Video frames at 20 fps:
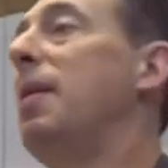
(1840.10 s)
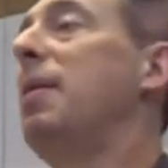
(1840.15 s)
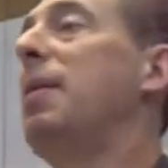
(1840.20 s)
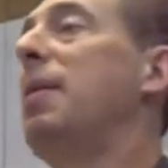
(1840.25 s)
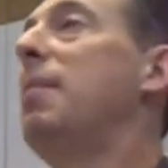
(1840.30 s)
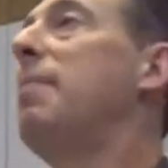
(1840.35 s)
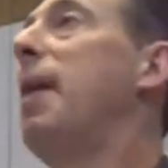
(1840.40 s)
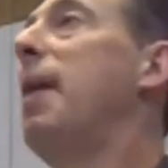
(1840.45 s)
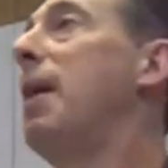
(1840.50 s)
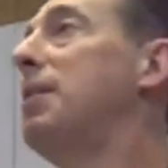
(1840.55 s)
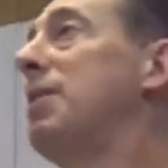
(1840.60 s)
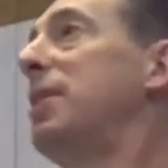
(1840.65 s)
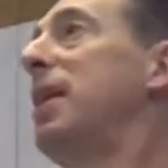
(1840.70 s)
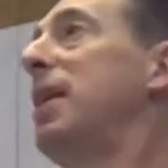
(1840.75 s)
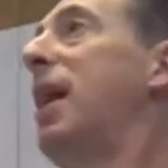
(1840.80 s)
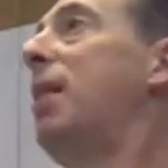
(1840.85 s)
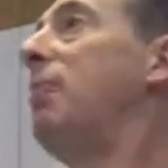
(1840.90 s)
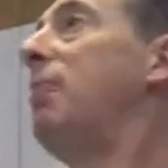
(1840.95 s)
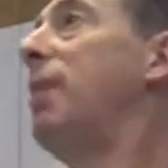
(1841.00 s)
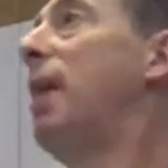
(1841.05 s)
Imagine
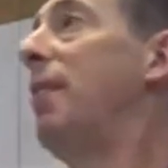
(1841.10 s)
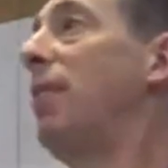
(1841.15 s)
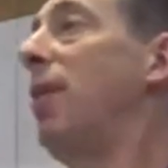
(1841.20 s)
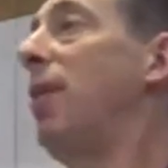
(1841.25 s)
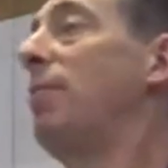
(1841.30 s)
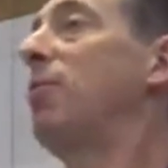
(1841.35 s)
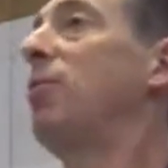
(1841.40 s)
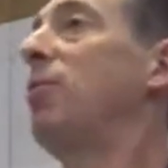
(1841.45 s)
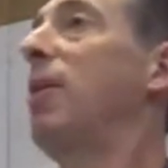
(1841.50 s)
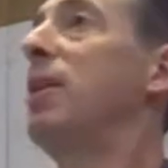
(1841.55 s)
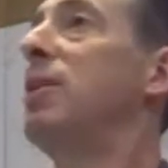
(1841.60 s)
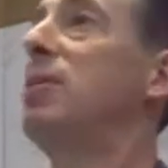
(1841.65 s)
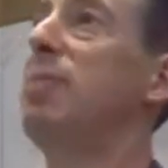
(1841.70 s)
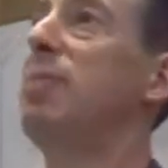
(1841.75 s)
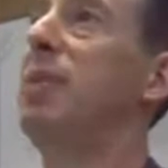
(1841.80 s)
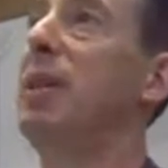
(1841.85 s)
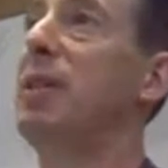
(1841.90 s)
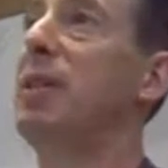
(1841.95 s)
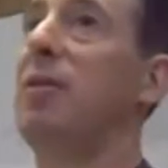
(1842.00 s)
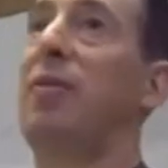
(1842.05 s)
now we have Auburn Gresham,
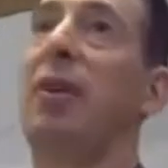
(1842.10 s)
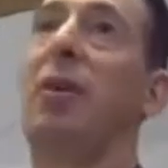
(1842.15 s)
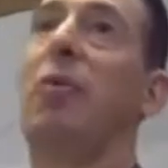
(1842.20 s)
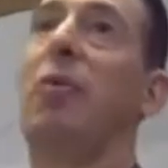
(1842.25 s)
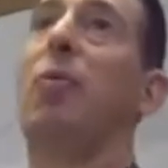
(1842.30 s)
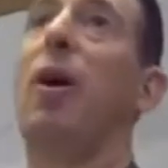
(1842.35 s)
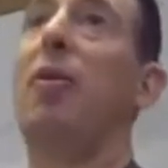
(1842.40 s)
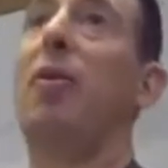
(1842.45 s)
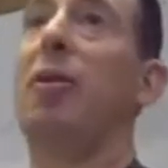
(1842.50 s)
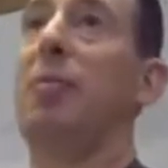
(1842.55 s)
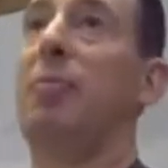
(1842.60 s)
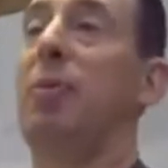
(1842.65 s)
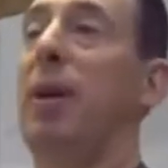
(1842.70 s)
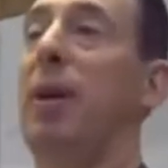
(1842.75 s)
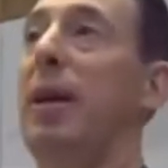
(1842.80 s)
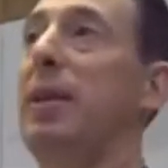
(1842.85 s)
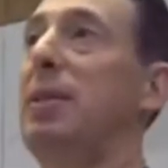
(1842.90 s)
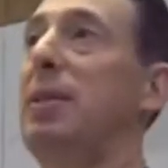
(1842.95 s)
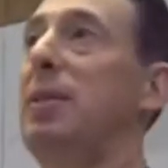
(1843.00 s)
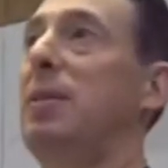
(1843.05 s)
but it's a very wealthy
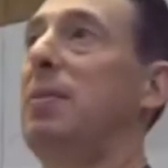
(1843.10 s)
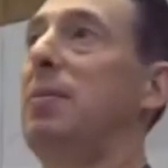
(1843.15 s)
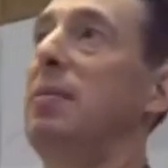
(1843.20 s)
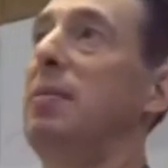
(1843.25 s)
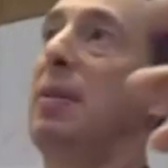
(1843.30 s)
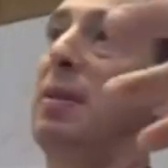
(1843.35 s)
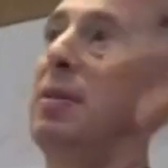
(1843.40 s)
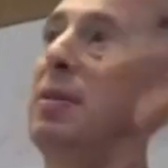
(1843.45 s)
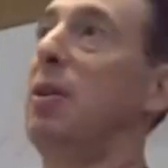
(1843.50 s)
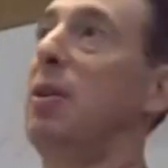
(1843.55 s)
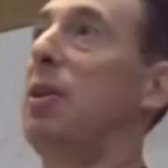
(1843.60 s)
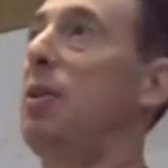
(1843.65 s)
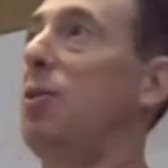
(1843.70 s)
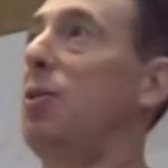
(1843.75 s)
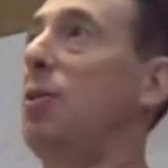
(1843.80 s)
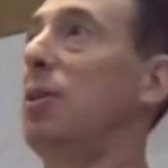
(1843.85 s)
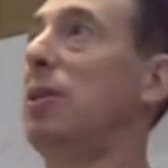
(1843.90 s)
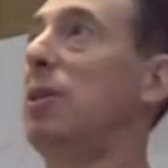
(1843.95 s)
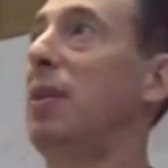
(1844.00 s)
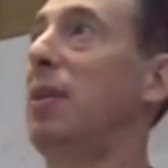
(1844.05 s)
place. Let's go to the
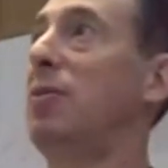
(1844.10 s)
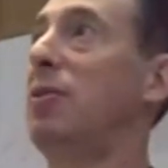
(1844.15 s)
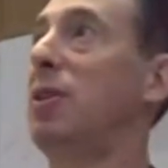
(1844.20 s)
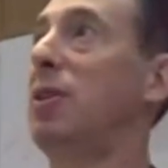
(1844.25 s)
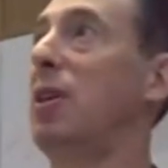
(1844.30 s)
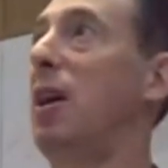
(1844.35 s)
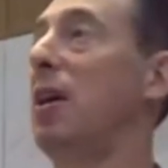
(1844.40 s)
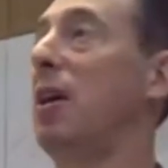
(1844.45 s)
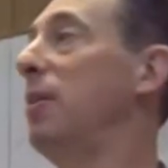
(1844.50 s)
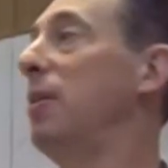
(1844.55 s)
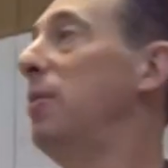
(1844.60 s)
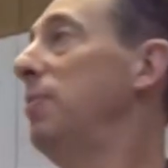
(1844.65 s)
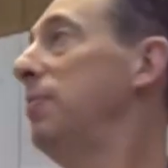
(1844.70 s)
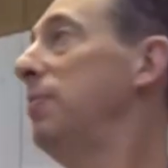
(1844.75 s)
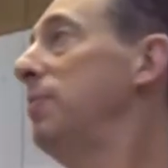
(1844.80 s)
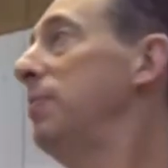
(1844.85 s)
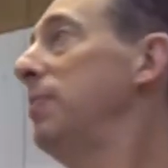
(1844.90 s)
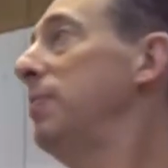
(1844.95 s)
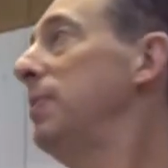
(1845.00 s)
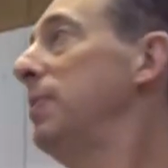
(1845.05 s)
north side of Chicago.
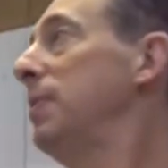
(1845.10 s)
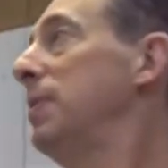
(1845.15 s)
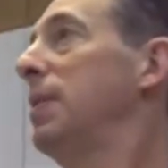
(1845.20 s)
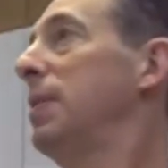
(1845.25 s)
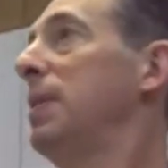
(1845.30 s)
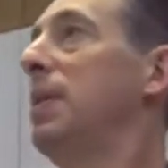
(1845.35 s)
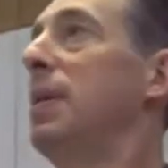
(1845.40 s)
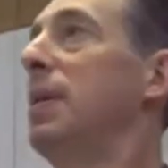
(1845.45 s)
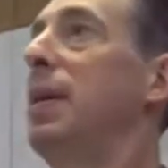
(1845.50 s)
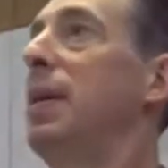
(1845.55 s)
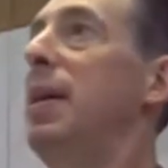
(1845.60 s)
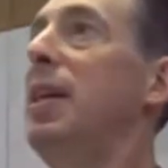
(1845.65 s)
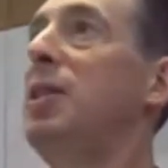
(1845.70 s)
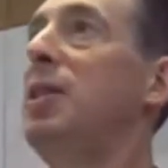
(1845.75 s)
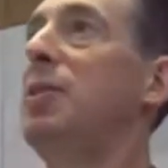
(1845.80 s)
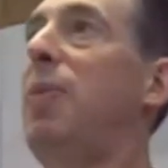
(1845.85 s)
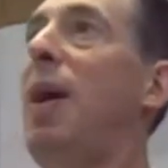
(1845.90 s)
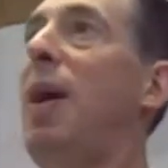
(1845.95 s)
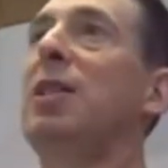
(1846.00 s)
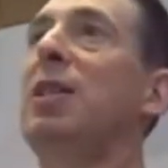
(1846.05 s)

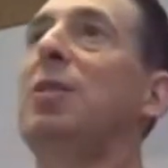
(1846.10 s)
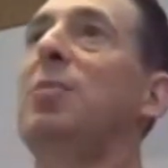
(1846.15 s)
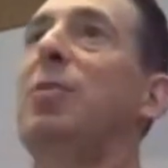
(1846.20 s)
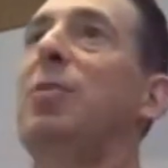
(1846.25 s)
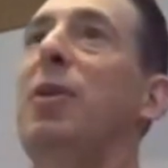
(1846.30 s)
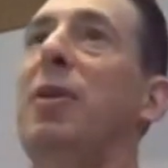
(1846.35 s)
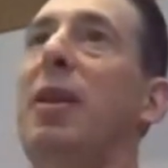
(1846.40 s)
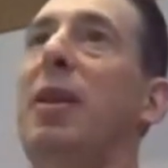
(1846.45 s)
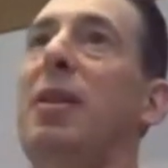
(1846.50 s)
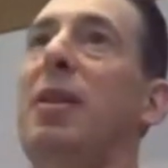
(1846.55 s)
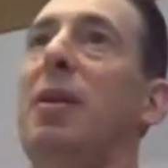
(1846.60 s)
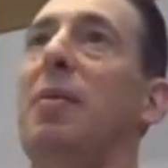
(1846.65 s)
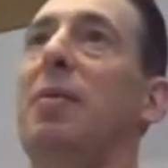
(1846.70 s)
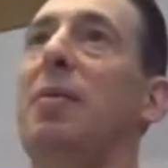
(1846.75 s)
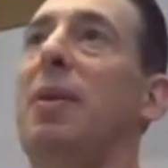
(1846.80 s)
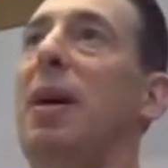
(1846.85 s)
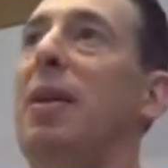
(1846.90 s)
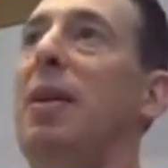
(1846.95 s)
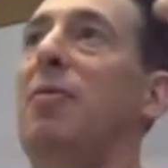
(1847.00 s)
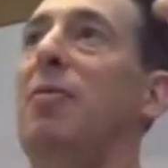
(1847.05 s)
It's possible that
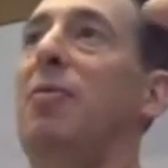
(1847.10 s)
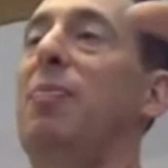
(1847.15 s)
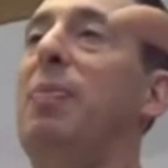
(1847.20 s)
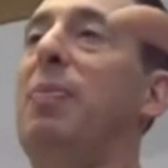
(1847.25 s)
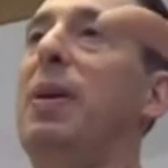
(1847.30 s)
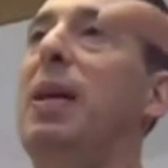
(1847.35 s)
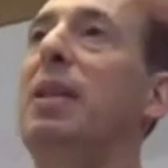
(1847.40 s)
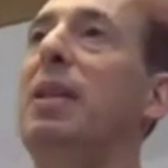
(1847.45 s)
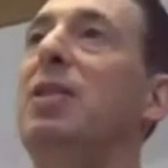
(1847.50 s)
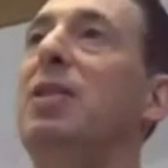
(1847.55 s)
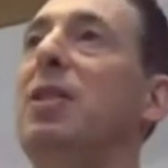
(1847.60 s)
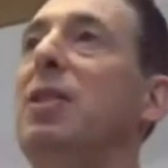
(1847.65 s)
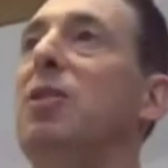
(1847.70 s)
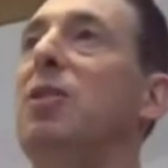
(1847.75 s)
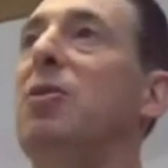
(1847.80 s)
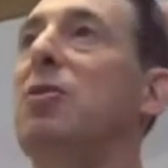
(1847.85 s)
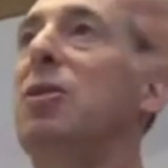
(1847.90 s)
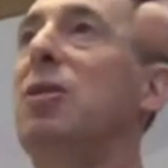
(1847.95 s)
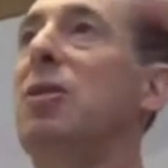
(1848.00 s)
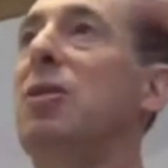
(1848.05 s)
the kind of
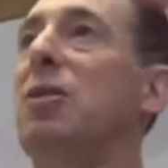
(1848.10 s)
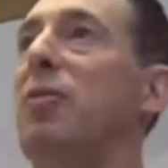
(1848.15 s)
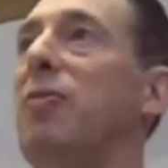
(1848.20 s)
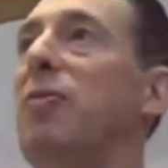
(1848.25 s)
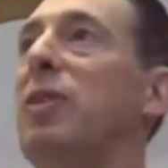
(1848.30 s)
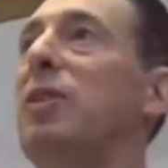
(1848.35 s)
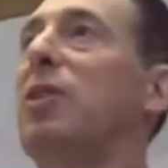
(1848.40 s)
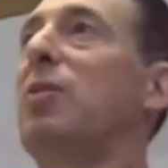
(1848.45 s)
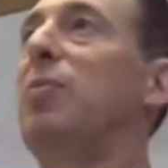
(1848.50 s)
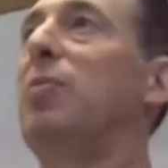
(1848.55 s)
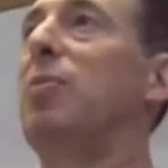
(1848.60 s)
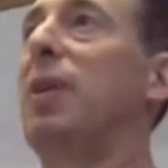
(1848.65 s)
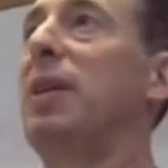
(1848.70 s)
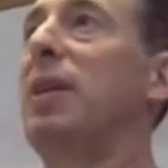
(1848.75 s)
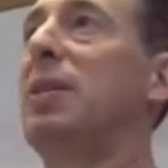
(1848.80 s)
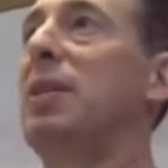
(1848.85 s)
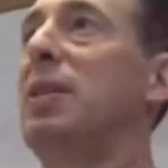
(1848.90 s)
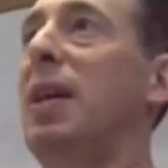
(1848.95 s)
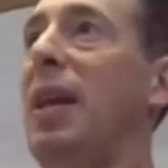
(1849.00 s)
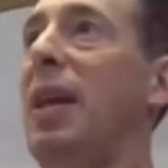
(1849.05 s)
institutions, the physical
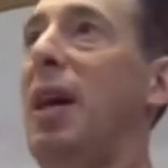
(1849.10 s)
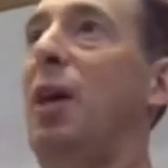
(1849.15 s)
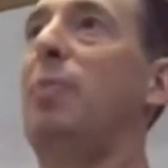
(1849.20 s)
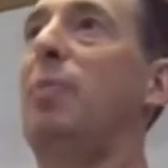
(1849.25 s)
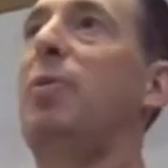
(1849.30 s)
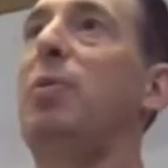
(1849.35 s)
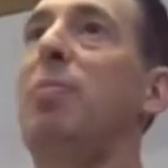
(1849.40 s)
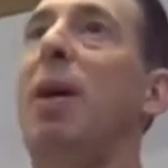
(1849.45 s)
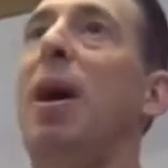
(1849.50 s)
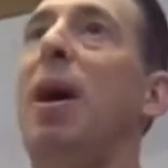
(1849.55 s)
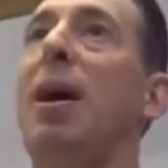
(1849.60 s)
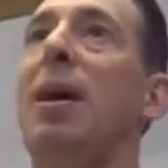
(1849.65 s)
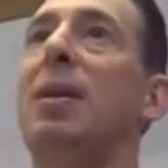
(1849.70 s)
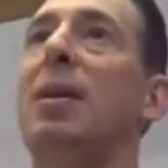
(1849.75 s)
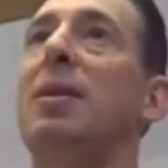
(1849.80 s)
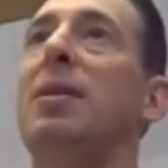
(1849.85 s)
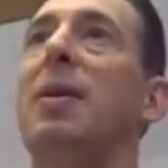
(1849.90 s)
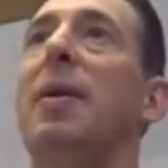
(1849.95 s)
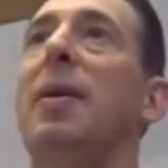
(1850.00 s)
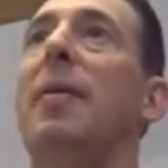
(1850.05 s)
places that help you bond,